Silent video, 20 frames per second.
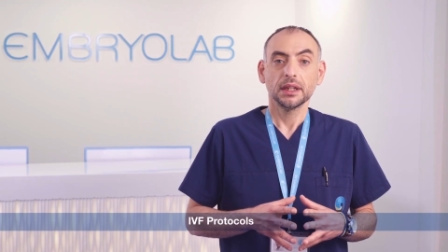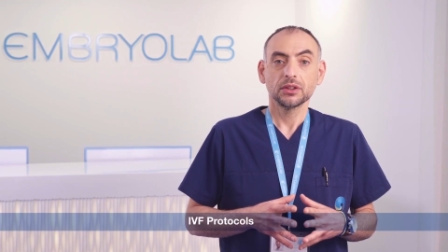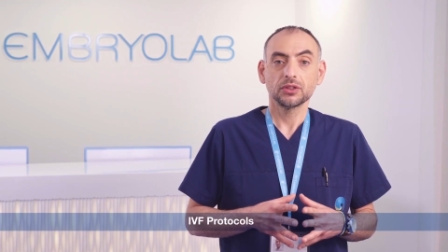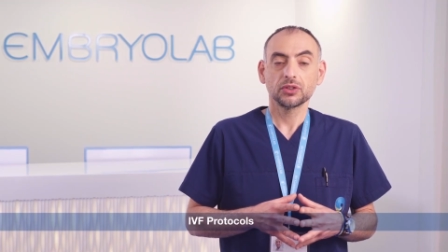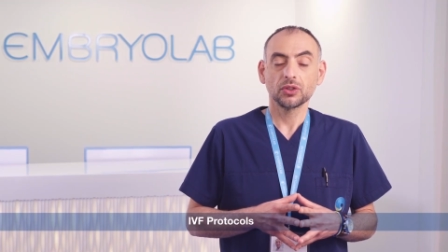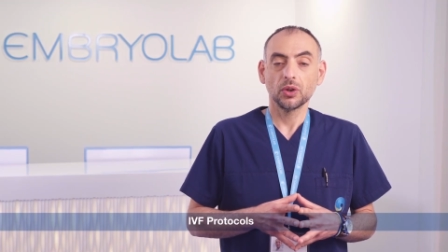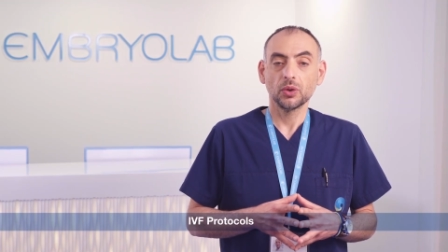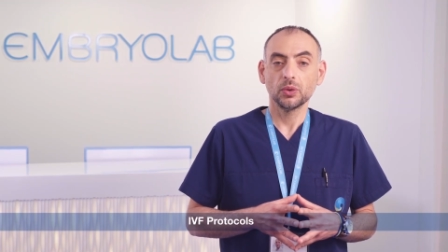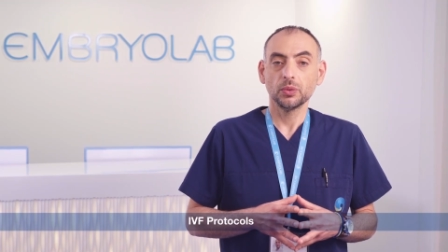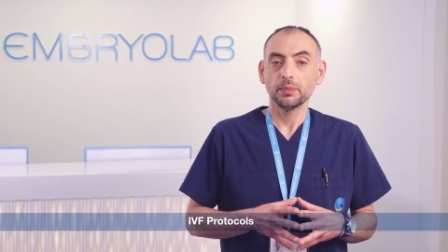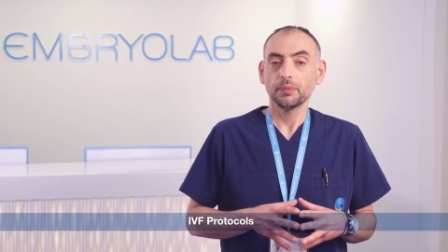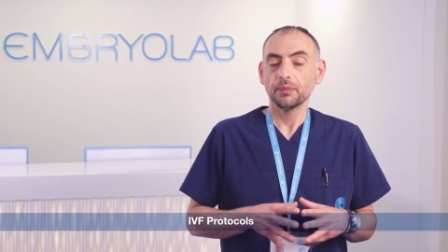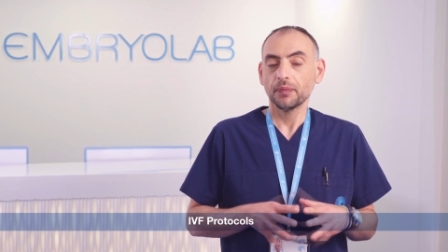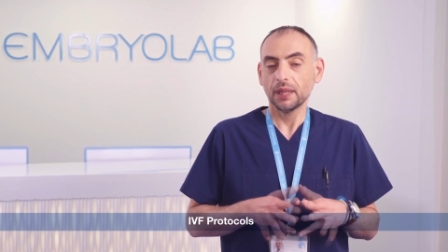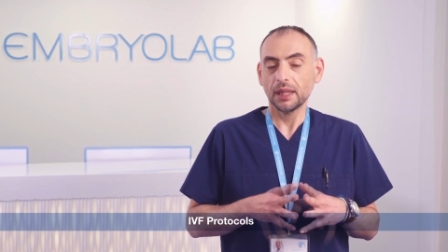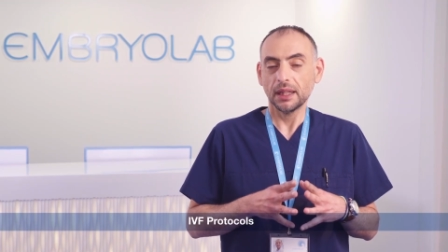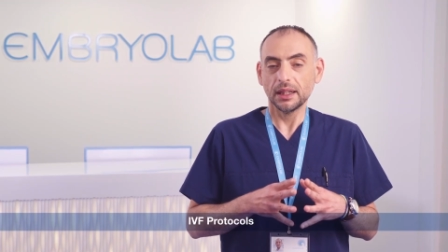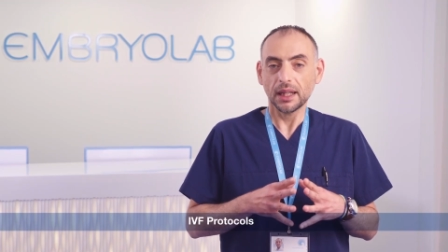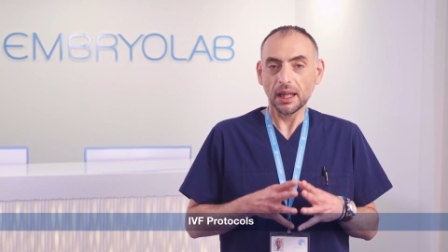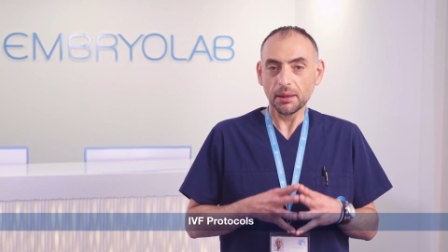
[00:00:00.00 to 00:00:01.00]
So,
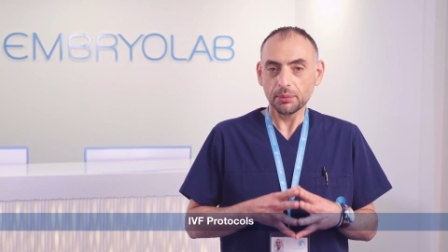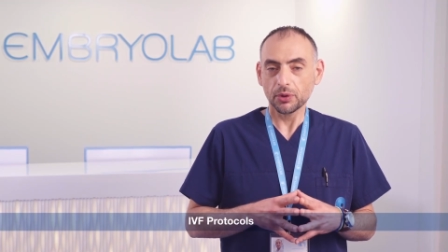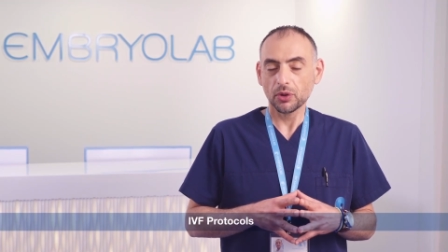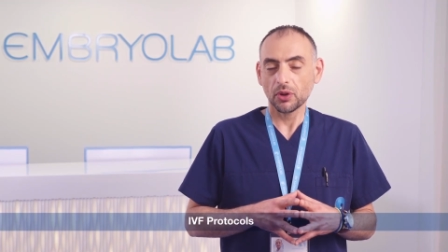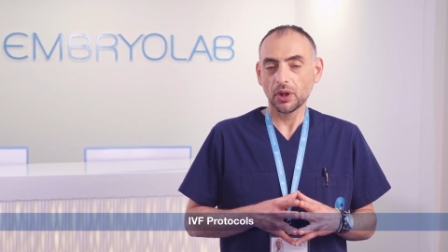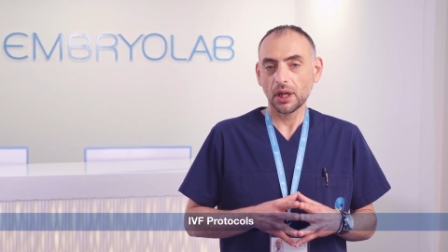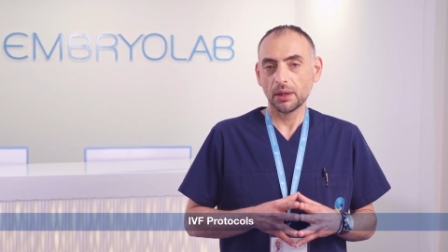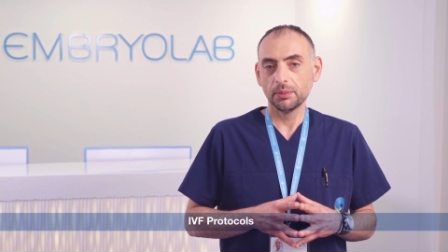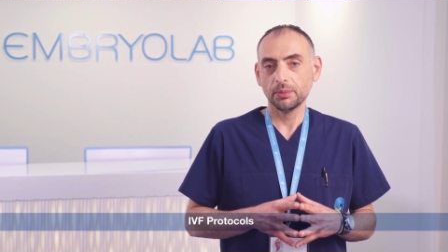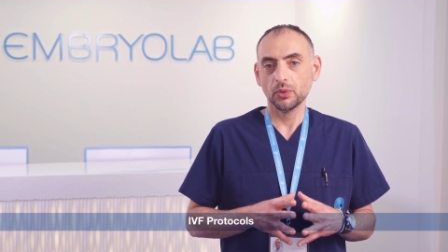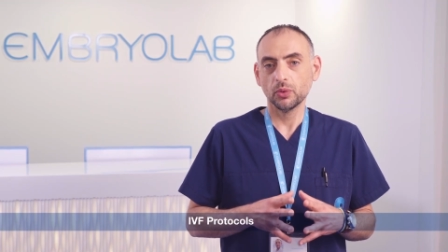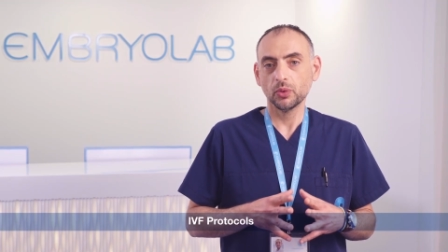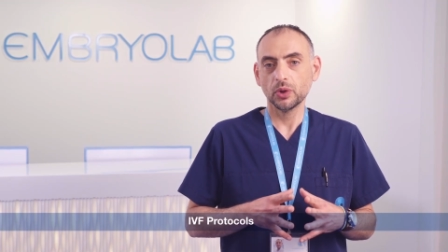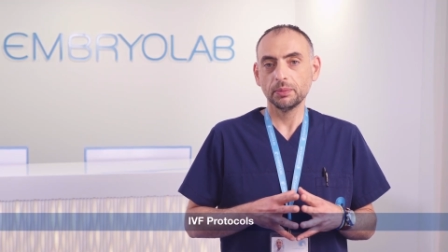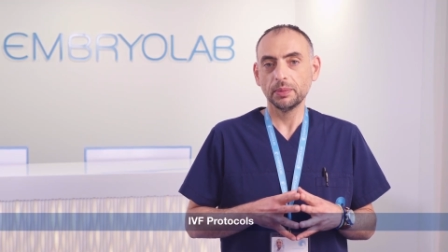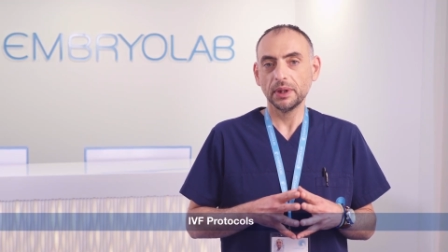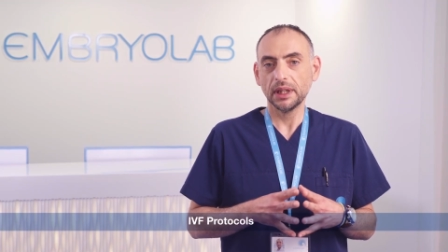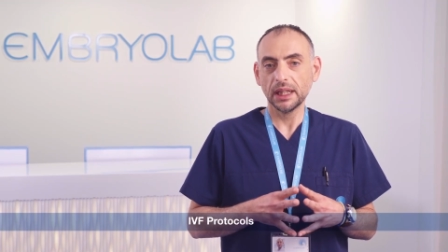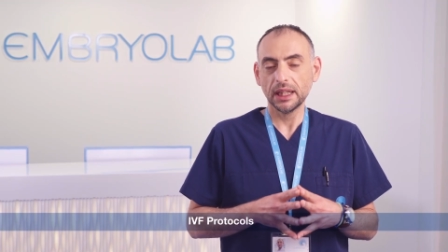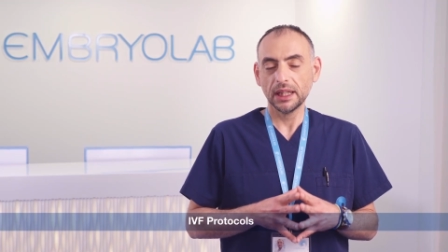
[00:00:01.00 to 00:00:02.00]
in EmbryoLab,
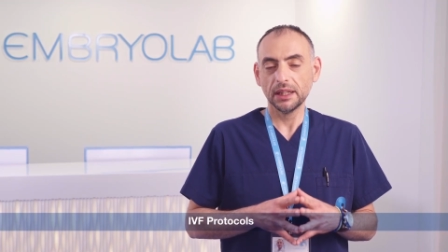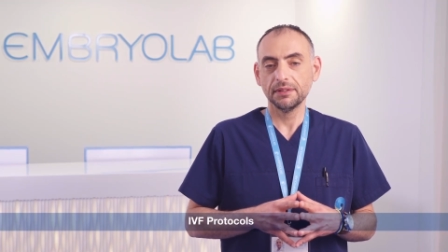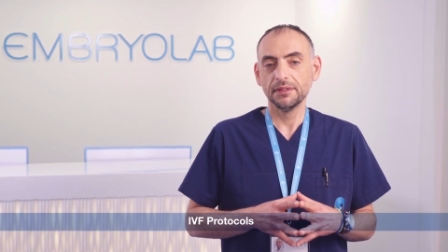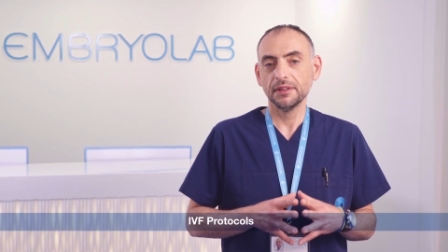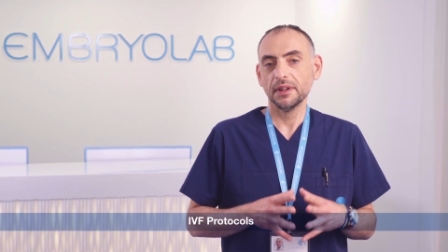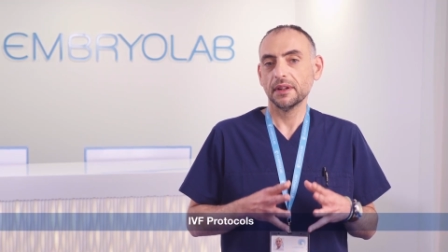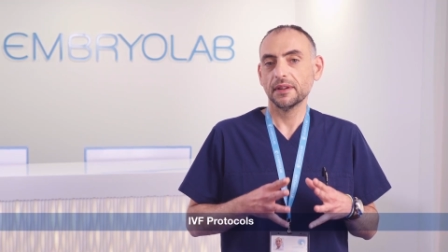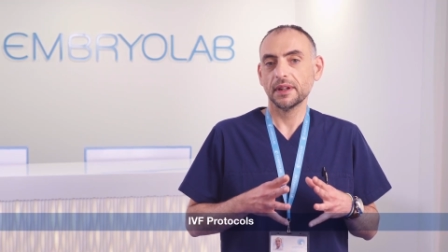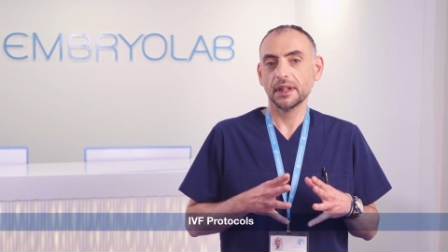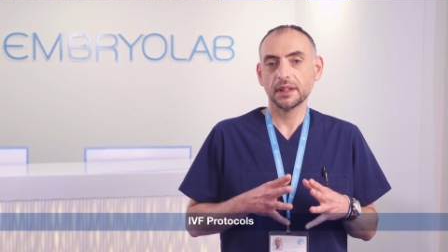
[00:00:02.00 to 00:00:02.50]
we believe